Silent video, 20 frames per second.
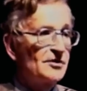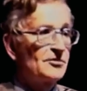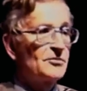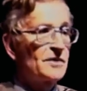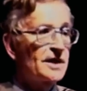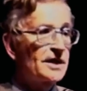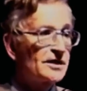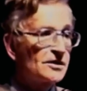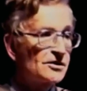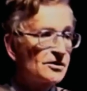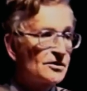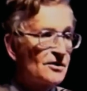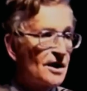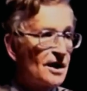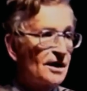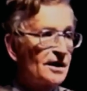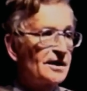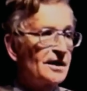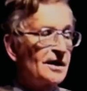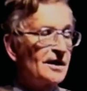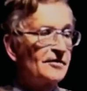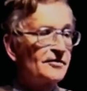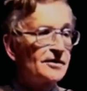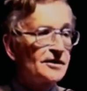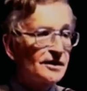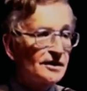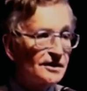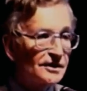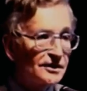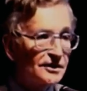to reconstruct
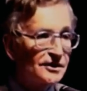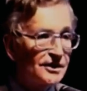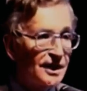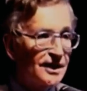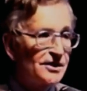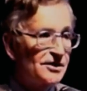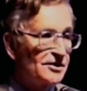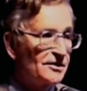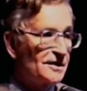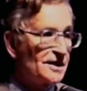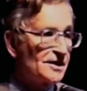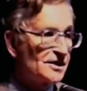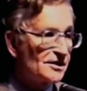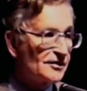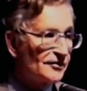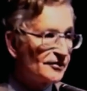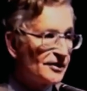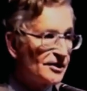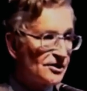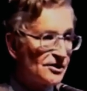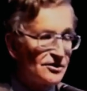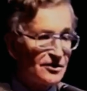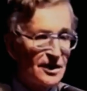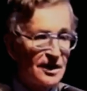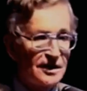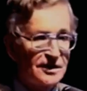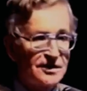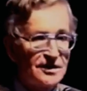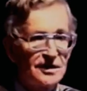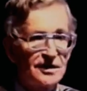after centuries of
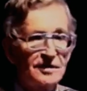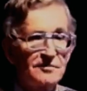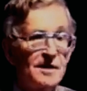destruction,